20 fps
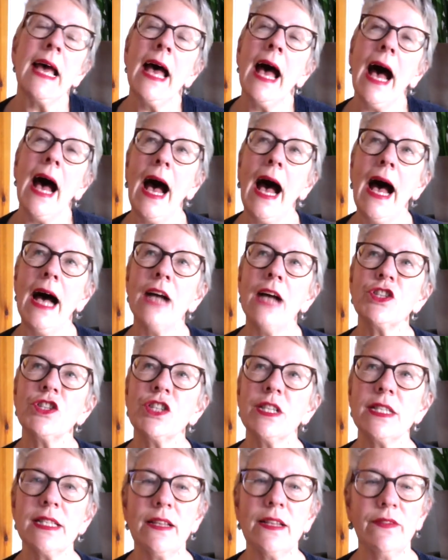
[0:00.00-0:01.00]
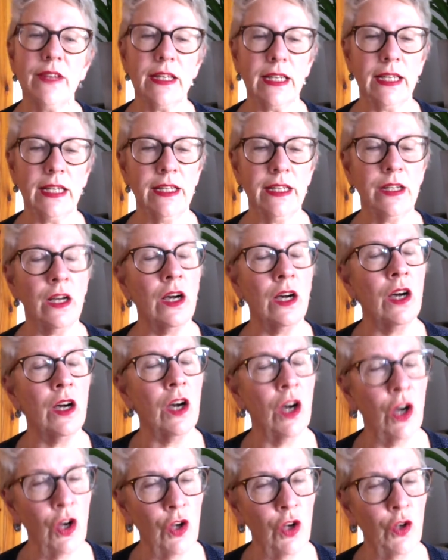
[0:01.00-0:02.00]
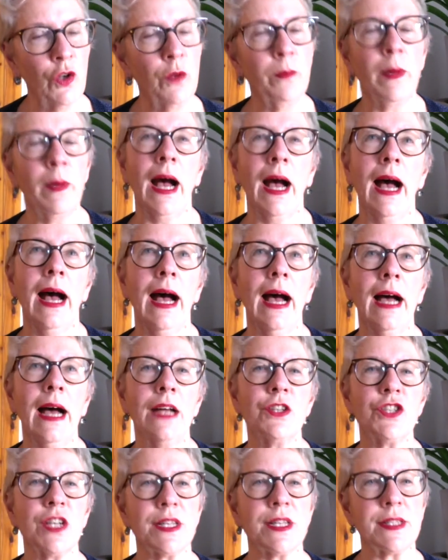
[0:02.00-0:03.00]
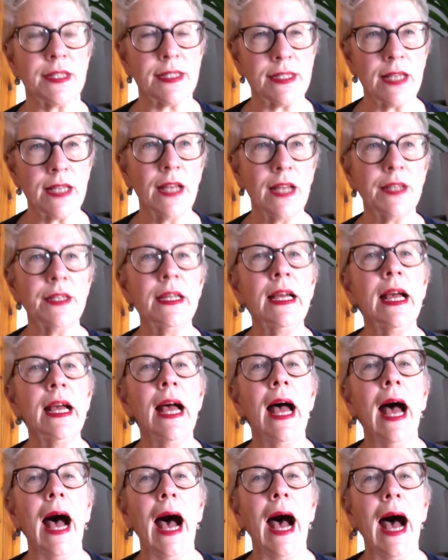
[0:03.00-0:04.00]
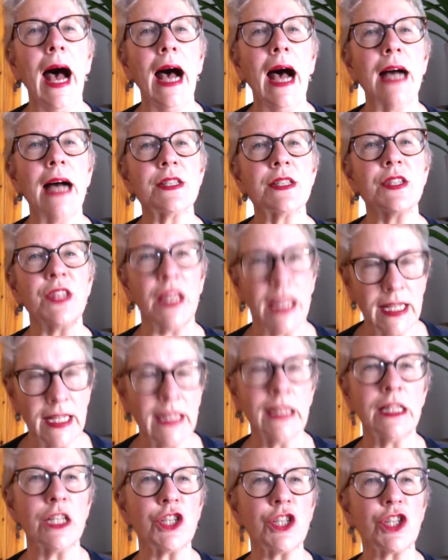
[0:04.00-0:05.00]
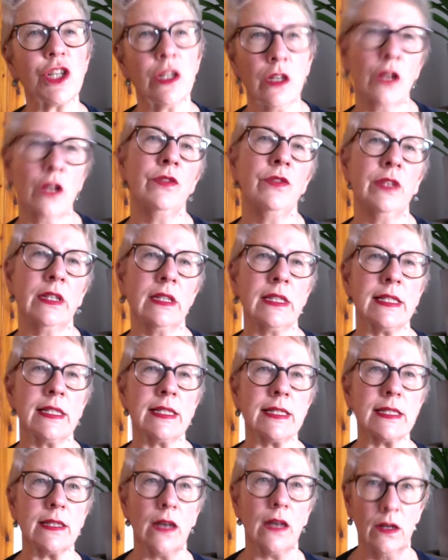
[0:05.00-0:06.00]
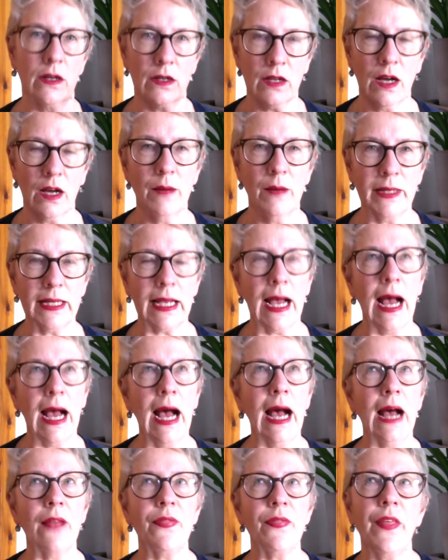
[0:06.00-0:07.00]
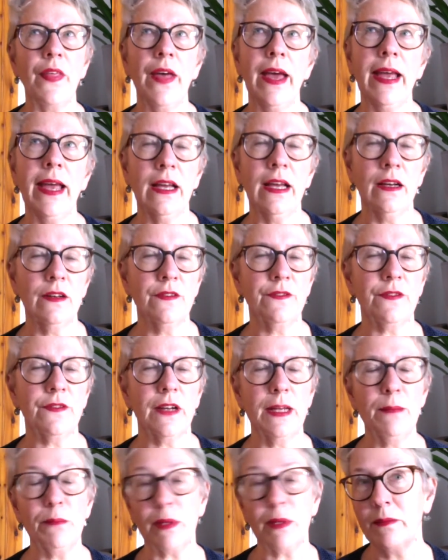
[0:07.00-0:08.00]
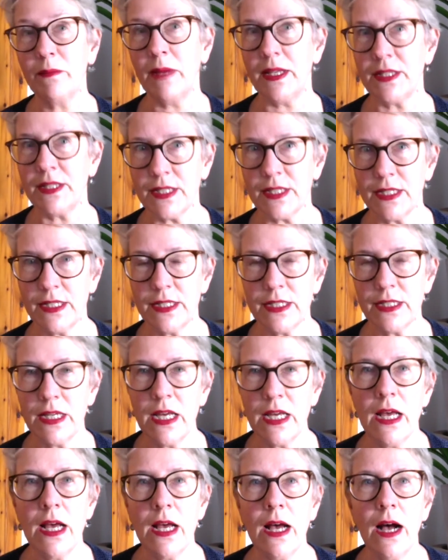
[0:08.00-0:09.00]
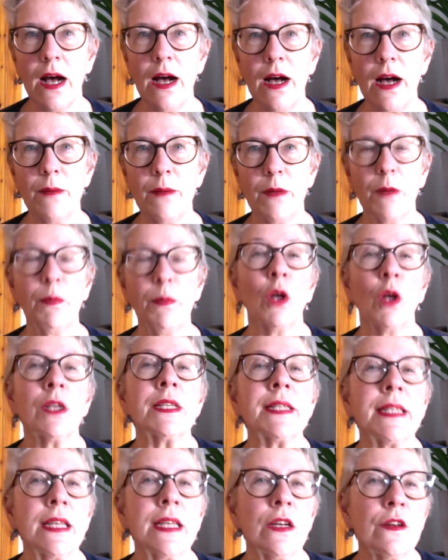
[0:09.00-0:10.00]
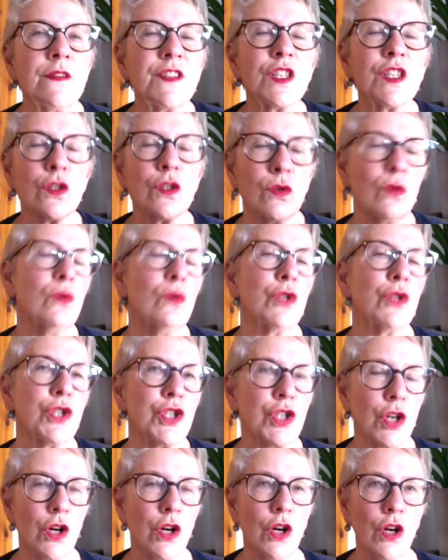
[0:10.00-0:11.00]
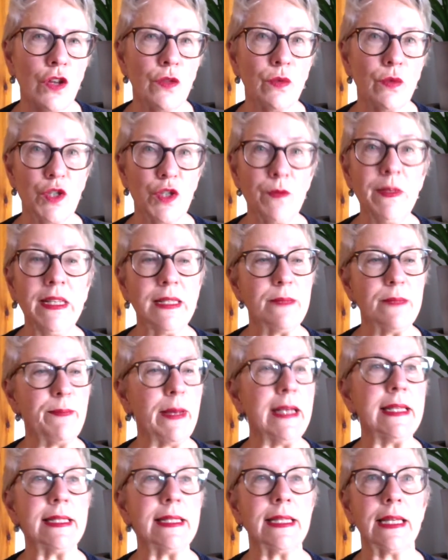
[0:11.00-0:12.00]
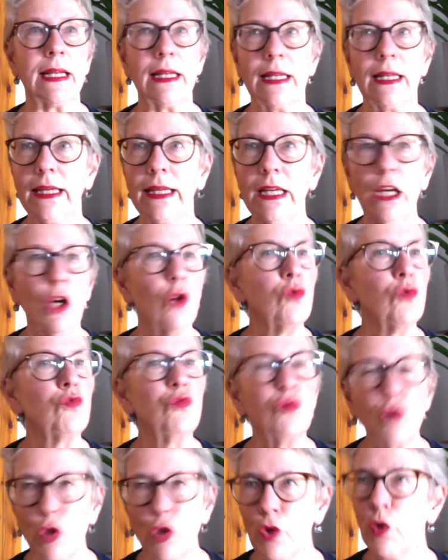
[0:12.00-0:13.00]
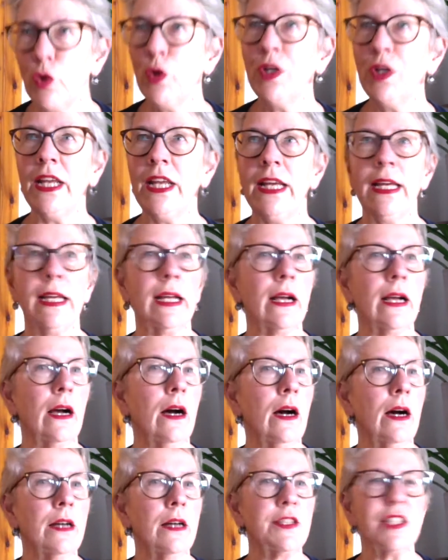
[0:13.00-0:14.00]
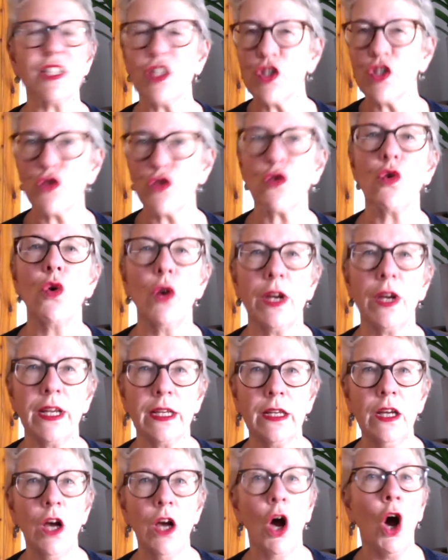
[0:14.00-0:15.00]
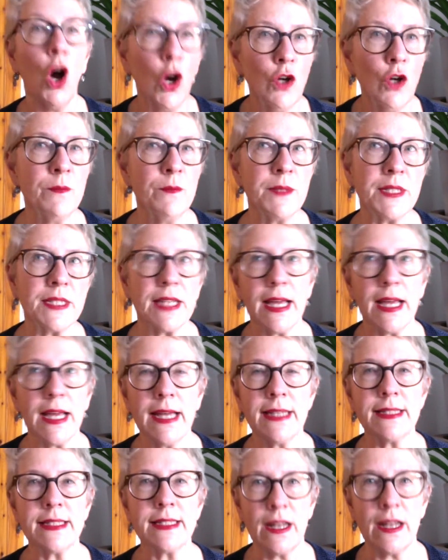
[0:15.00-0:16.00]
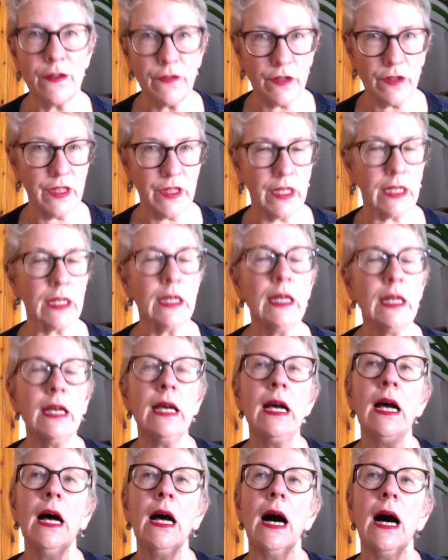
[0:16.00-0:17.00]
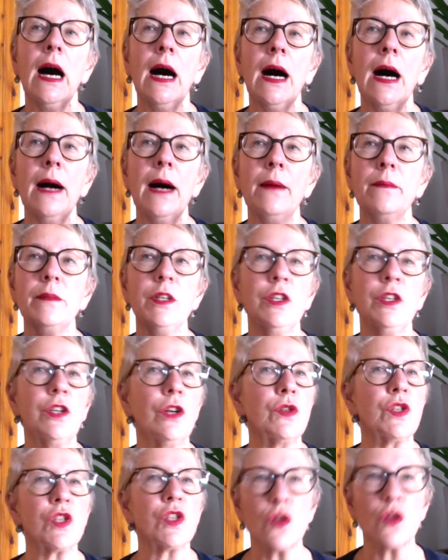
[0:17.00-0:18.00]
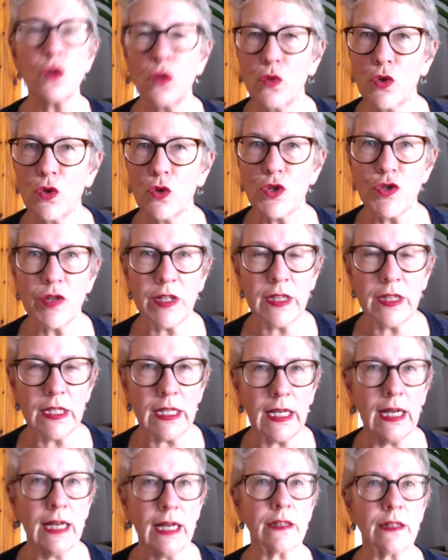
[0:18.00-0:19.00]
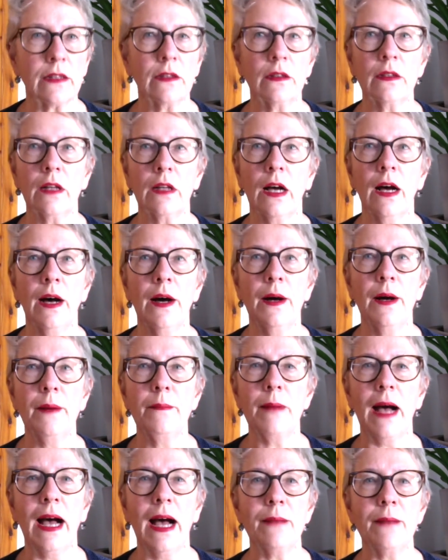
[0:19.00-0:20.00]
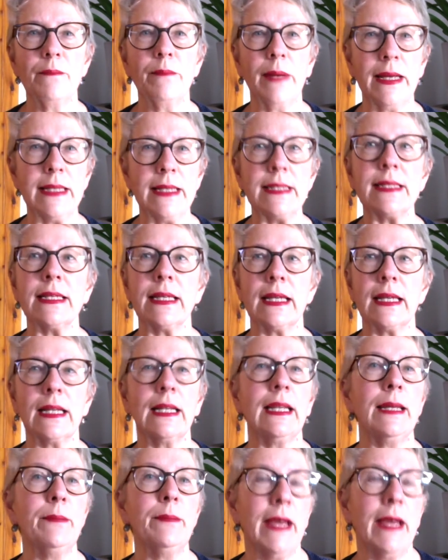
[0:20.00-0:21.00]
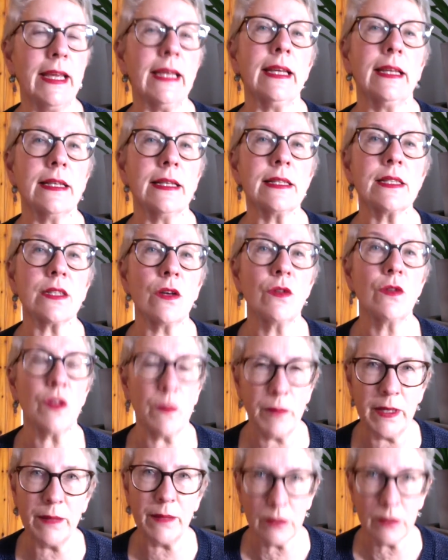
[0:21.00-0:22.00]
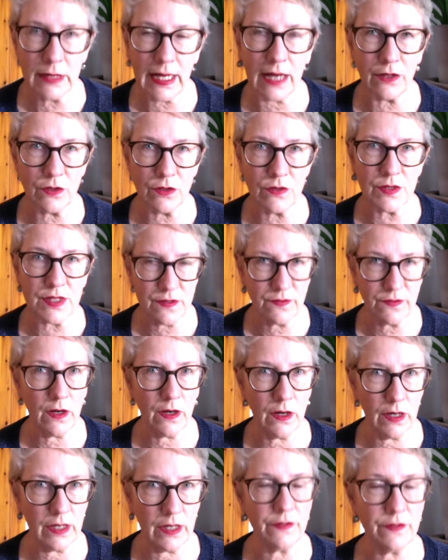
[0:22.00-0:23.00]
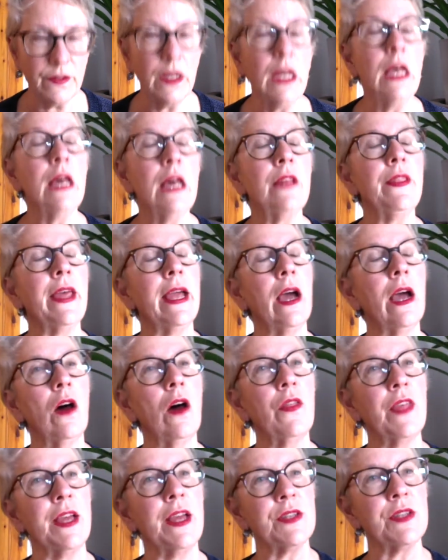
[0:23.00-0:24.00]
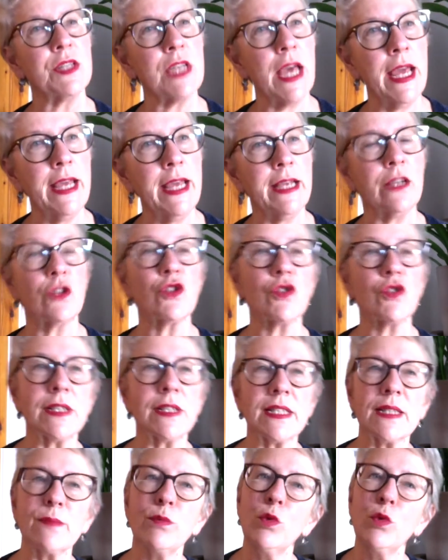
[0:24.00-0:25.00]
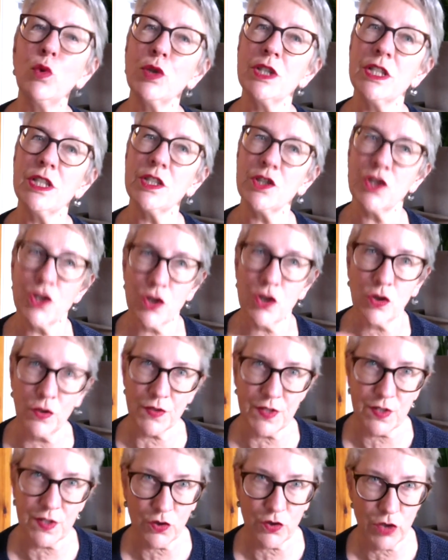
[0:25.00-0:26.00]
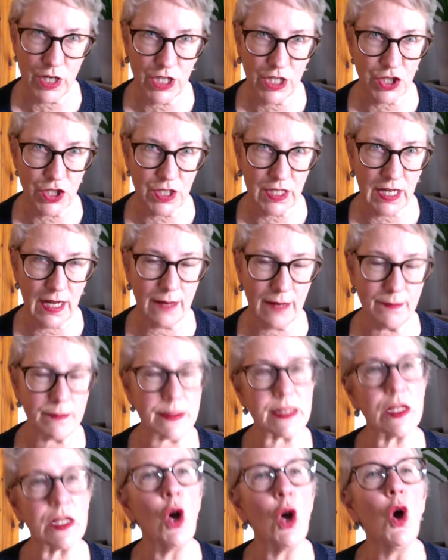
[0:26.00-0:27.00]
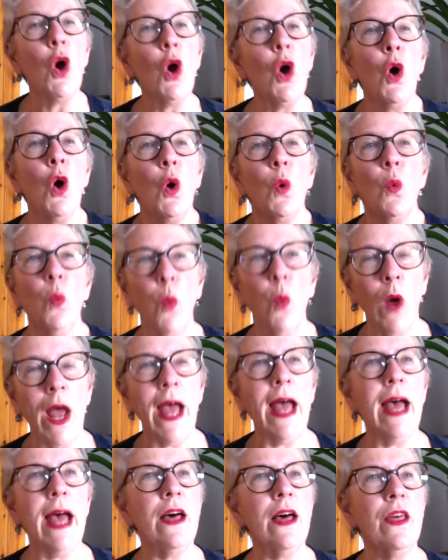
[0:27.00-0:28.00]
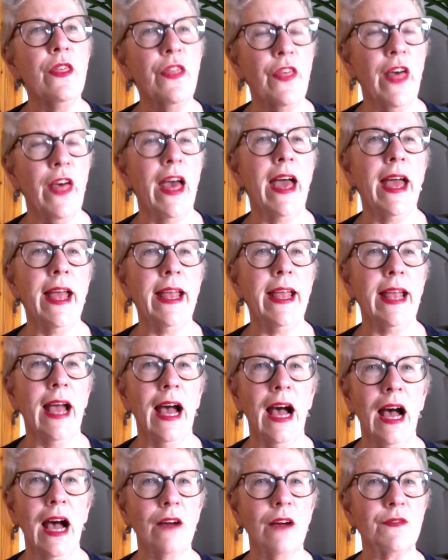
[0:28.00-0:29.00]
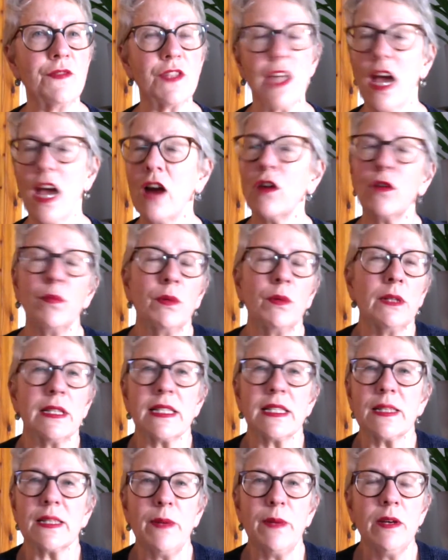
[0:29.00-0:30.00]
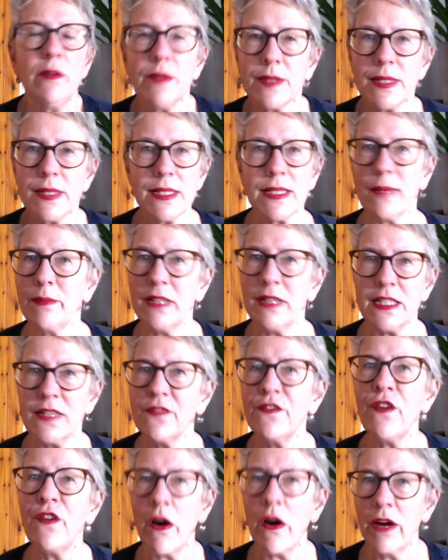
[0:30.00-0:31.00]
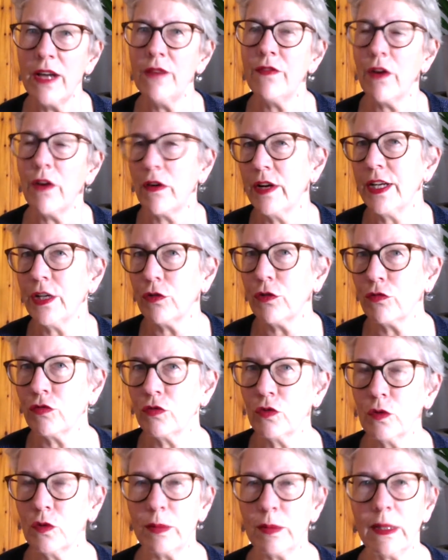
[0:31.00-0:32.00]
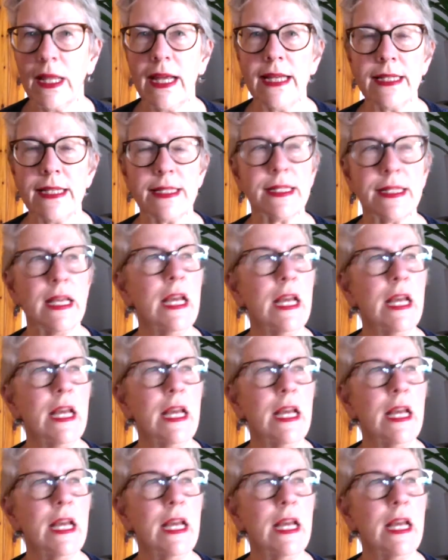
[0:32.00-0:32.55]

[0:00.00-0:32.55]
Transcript: and she is living in her home, and she has a son, and the English colonialists are coming, and they have implemented um, a policy of scorched earth, which means basically ruining, uh, destroying homesteads and everything, um, you know, slaughtering the cattle um, and basically making it so that people cannot survive. They are then taken, transported to concentration camps where they have terrible experiences. I mean, it's a very, very cruel place.